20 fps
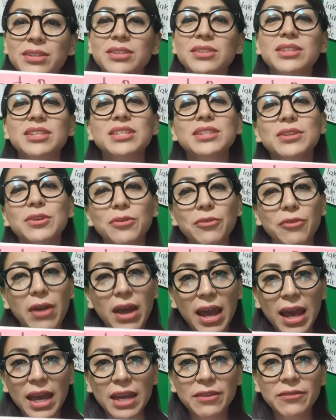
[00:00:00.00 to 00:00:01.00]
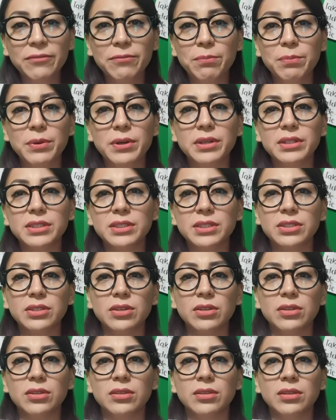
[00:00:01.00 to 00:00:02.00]
describe
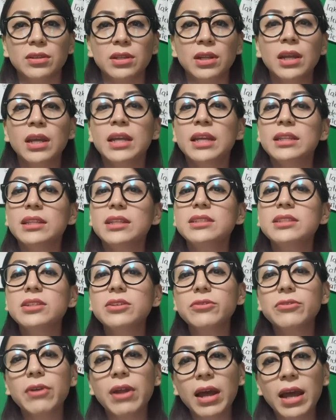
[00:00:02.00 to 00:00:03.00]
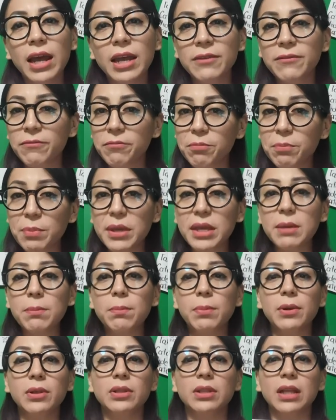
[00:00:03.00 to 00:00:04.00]
person, describe
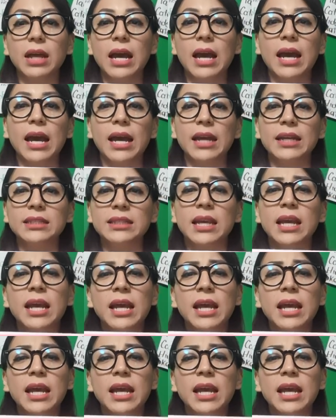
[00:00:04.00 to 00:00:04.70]
people, guys.